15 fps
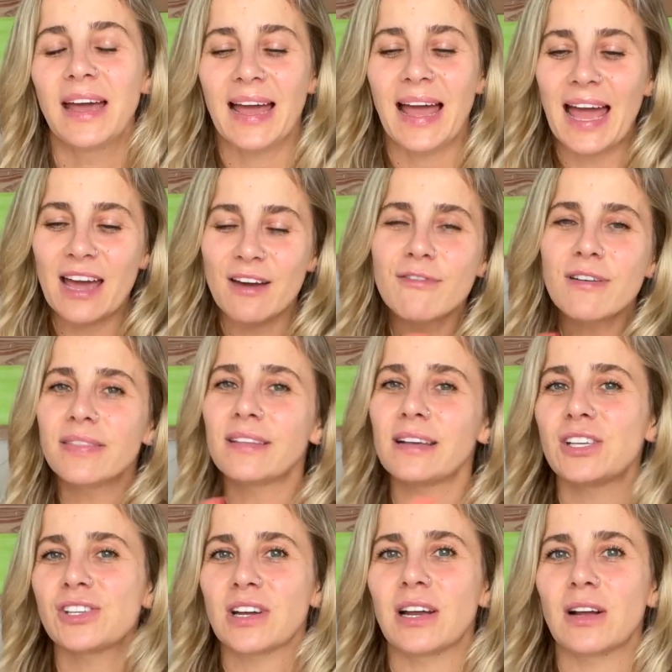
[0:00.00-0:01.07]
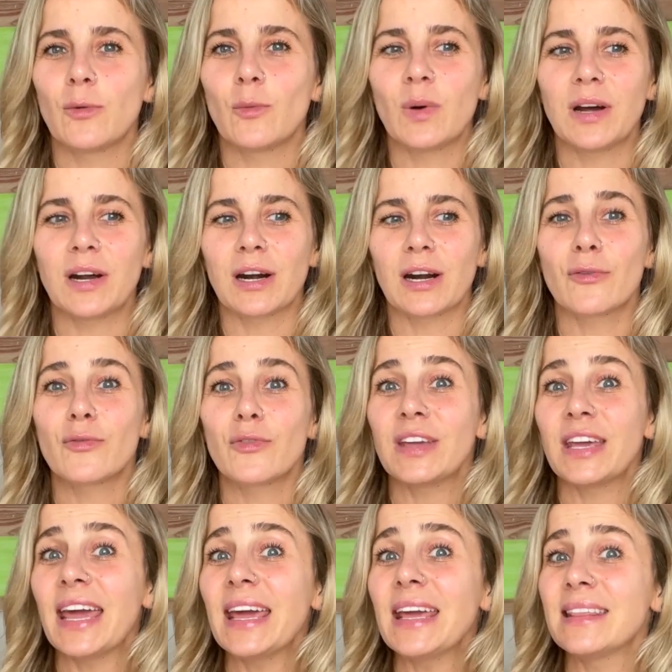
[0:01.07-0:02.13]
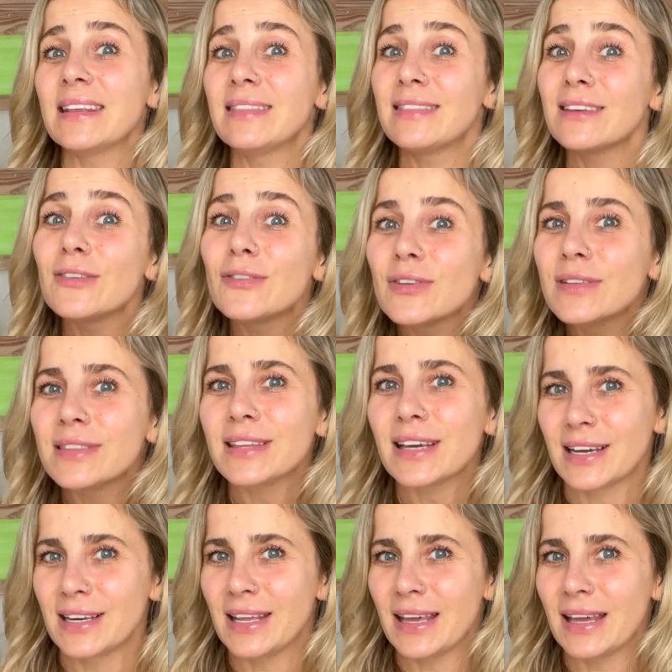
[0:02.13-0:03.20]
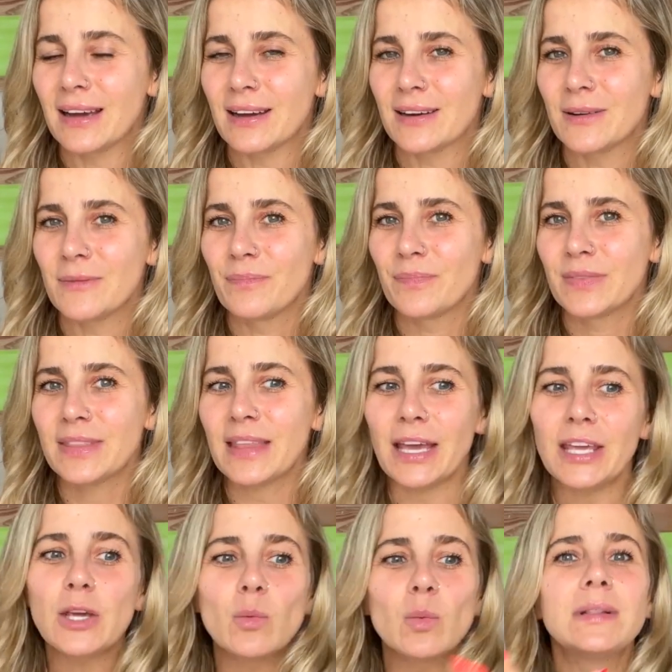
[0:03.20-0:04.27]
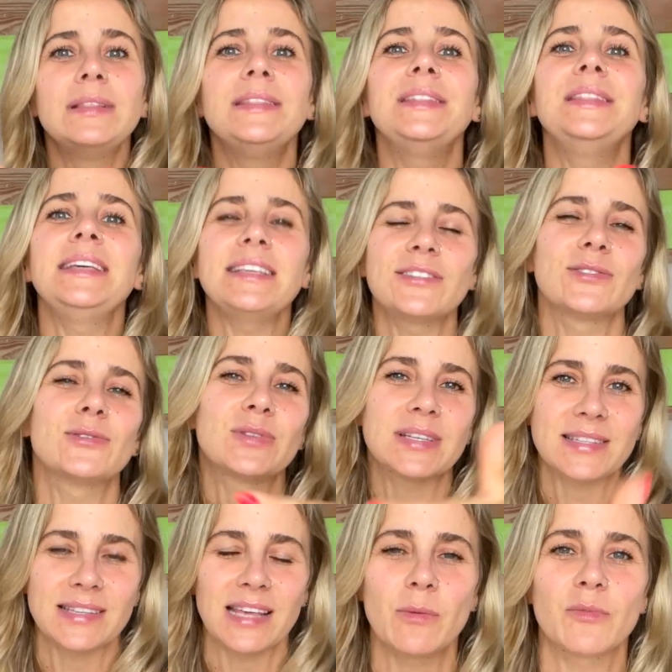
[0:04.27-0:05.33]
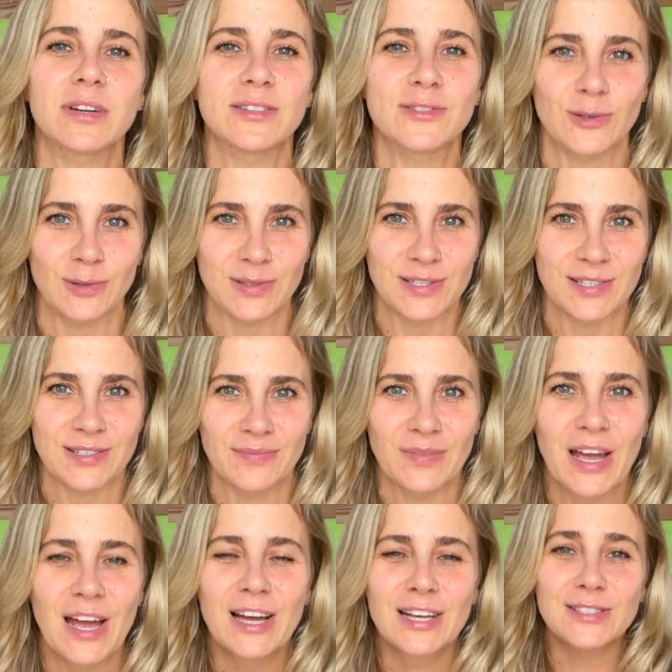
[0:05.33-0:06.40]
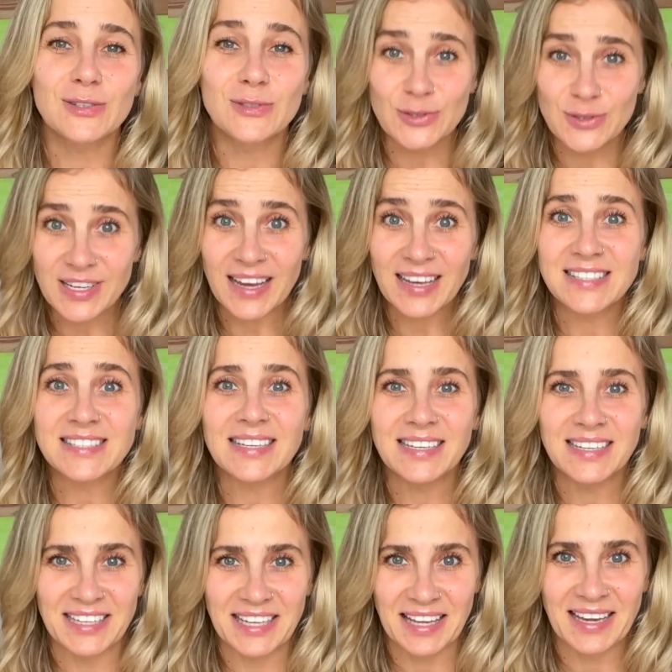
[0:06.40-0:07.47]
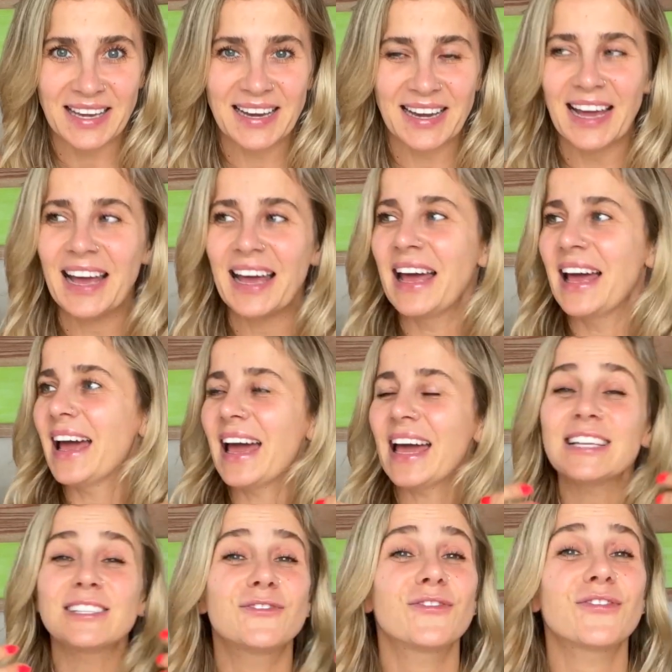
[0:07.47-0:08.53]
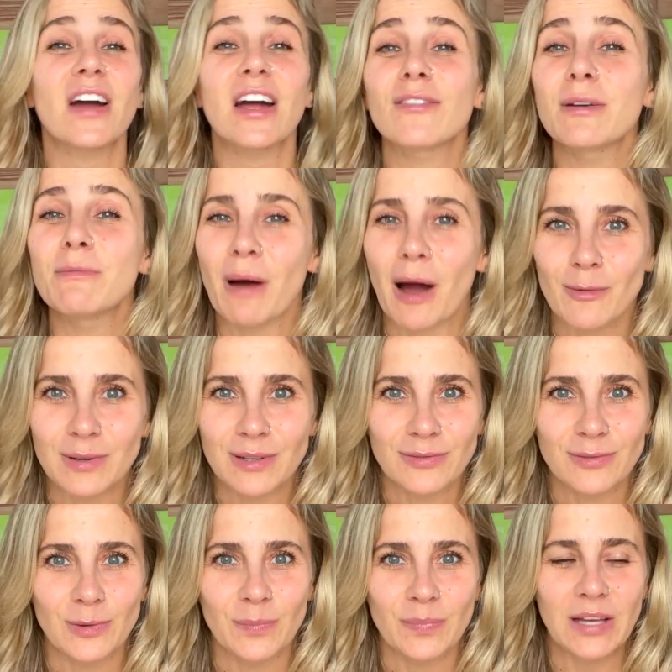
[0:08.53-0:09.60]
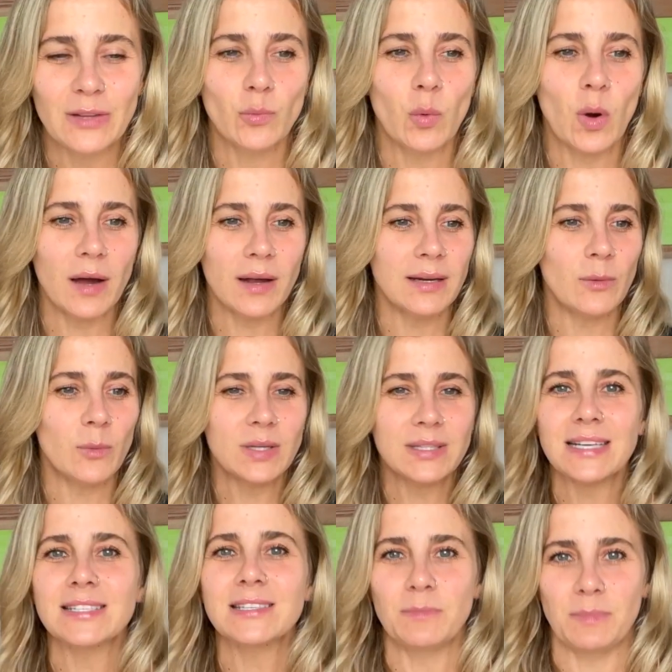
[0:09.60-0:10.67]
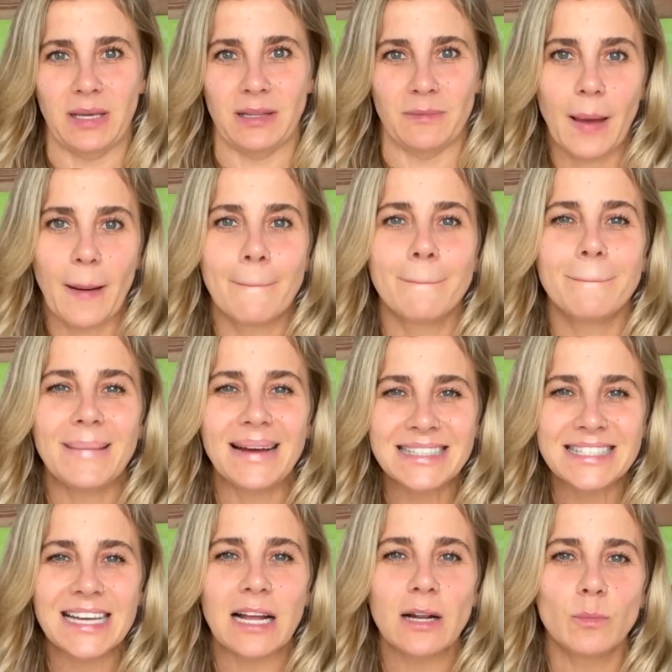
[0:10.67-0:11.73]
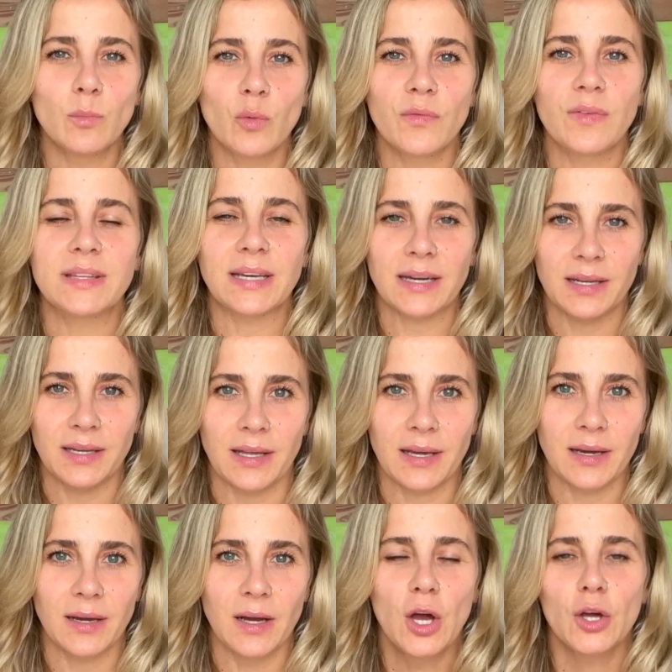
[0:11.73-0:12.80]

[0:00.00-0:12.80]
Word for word: Every teacher will create a different technique that you will lead to the same results. So today's technique is very powerful. And what what does it mean? Mental movie technique.